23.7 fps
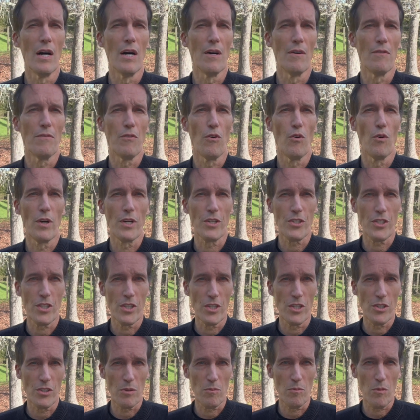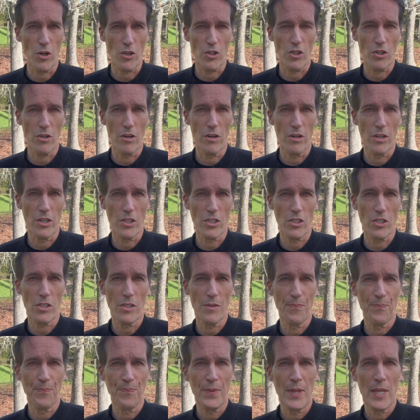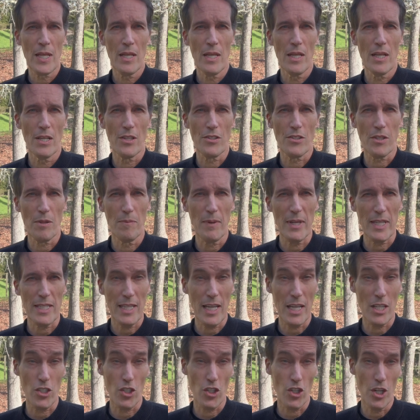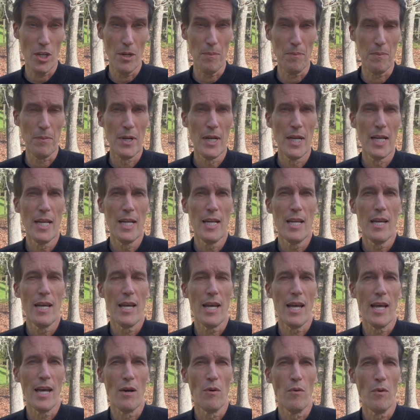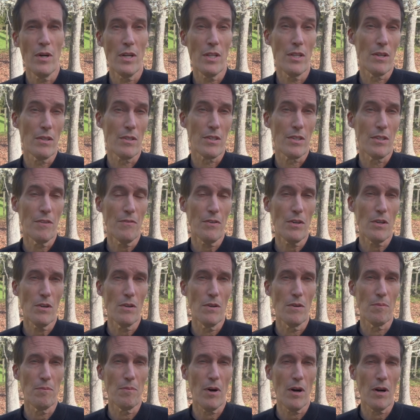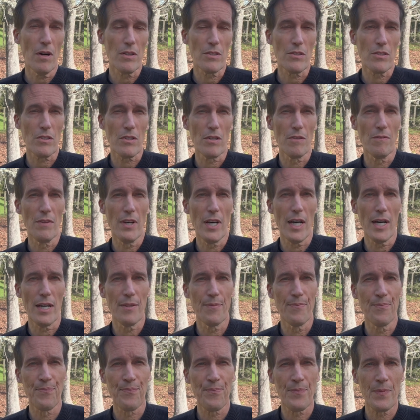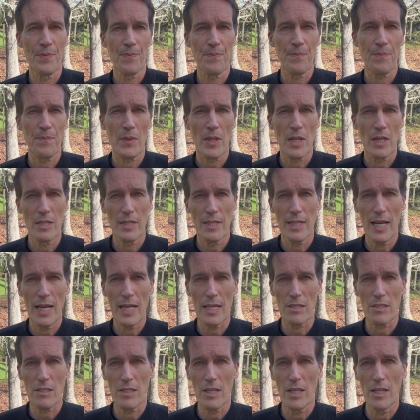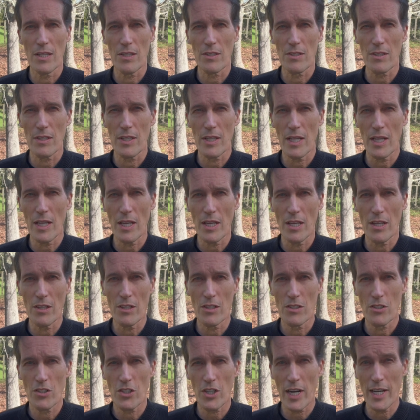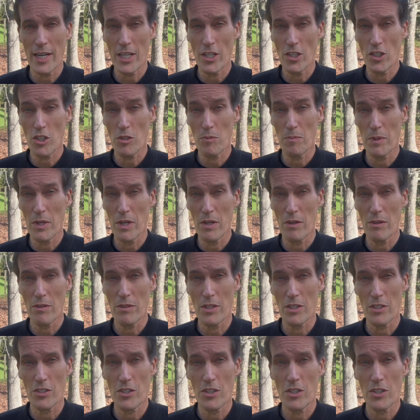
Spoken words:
for us as a martial artist is to make that jump. And one of the difficult parts of that test is the Chinese spear, the